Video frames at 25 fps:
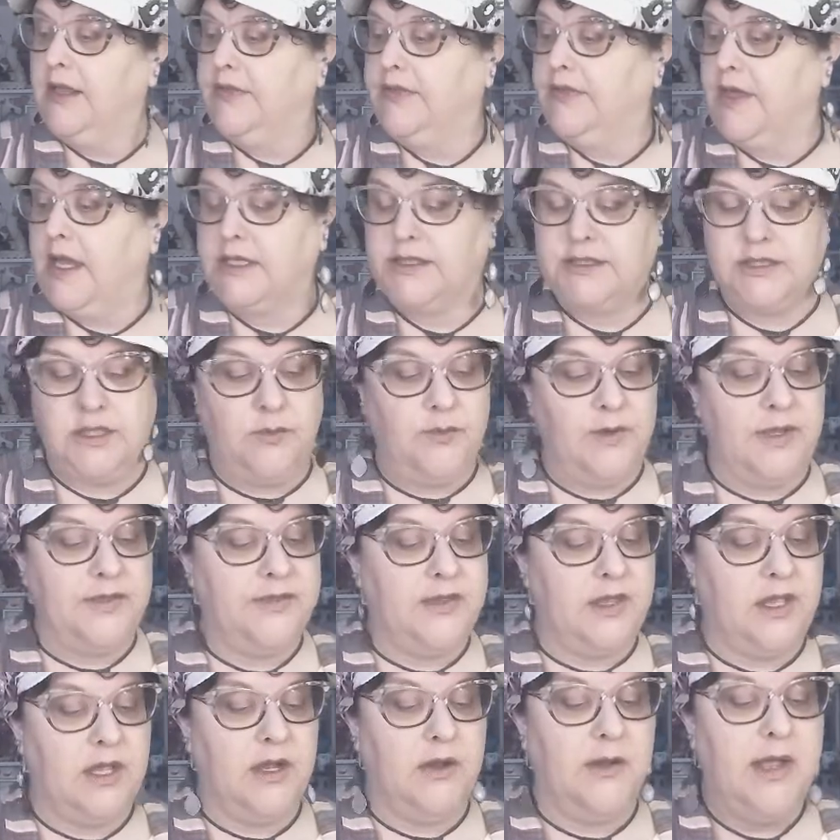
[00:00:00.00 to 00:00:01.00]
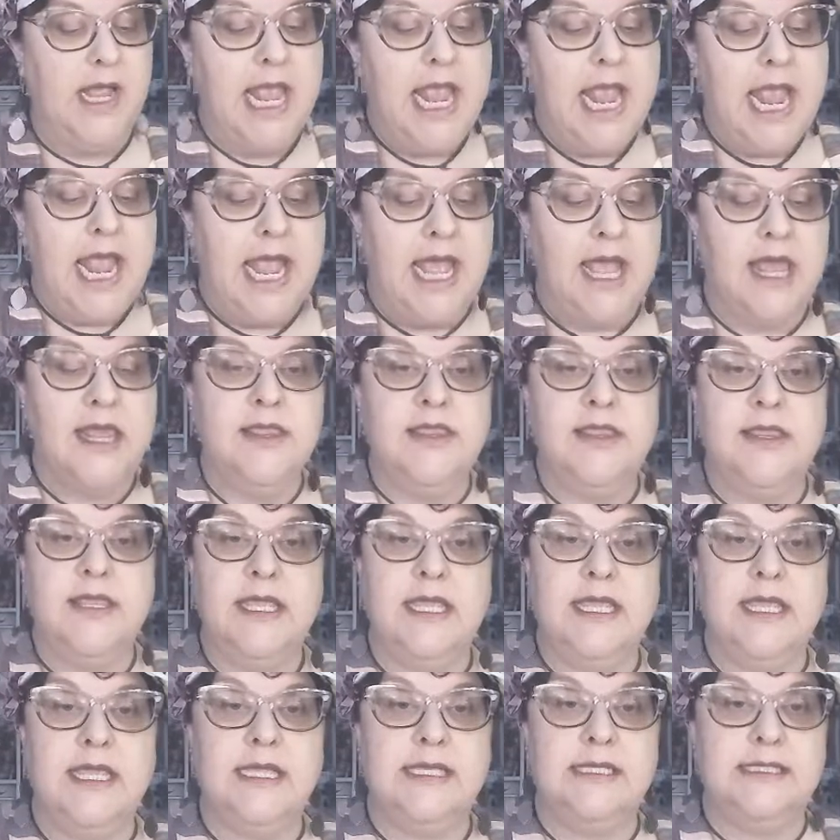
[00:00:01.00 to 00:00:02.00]
thoughts are with you, and
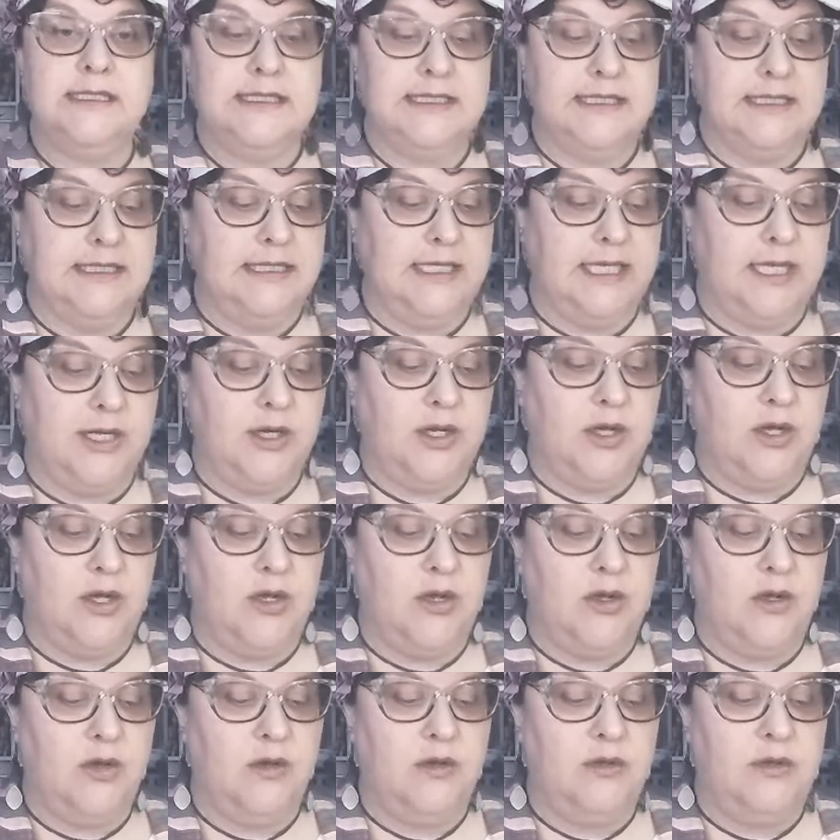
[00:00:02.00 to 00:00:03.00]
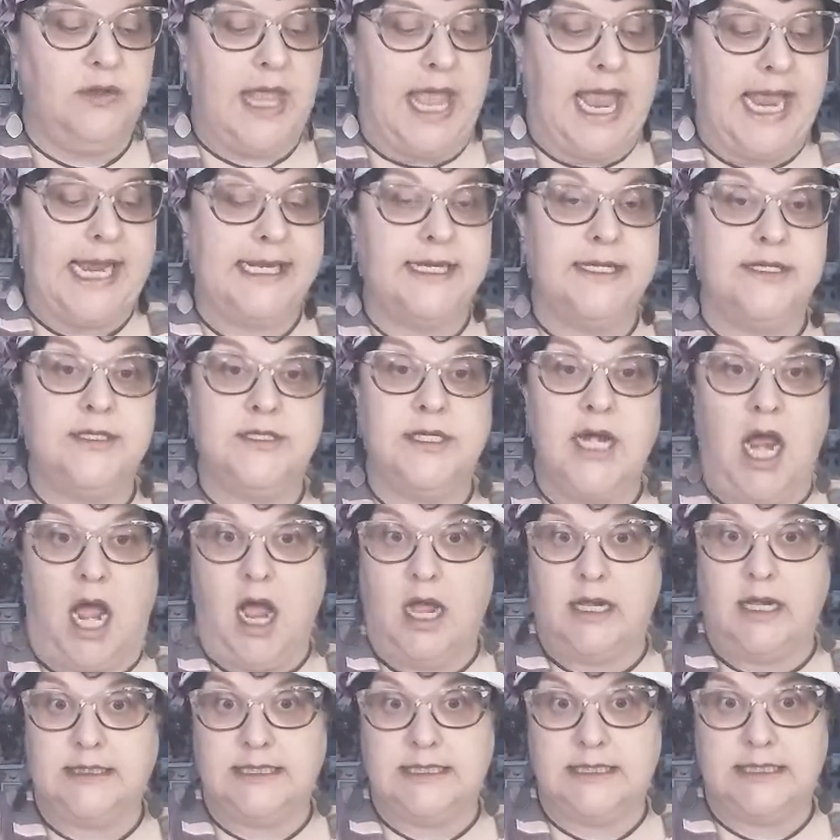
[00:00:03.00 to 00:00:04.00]
these little like
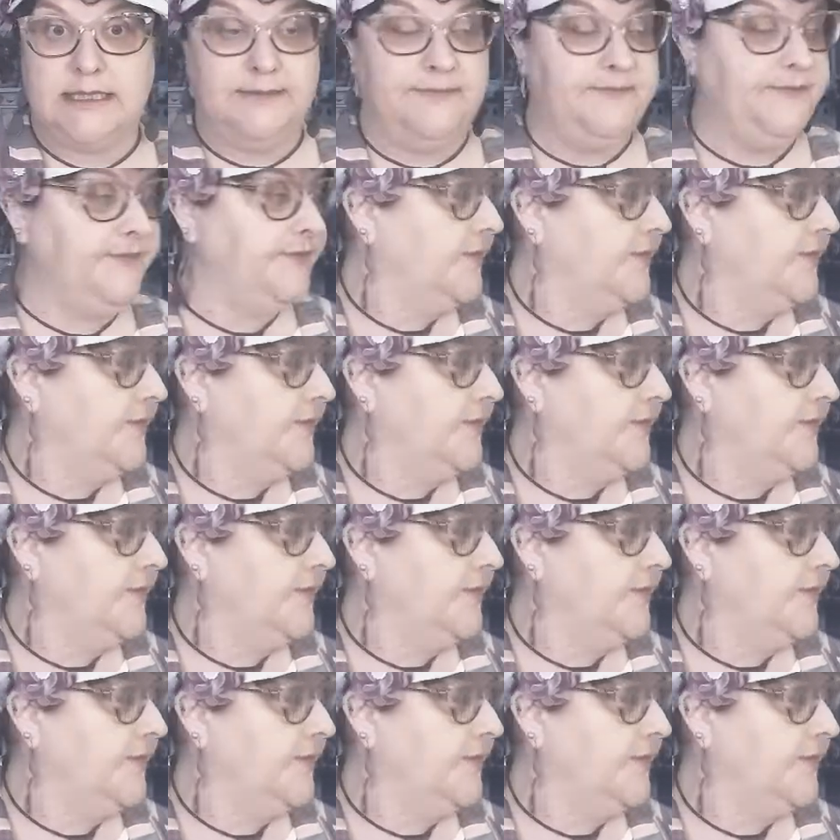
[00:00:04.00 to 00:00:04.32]
dots.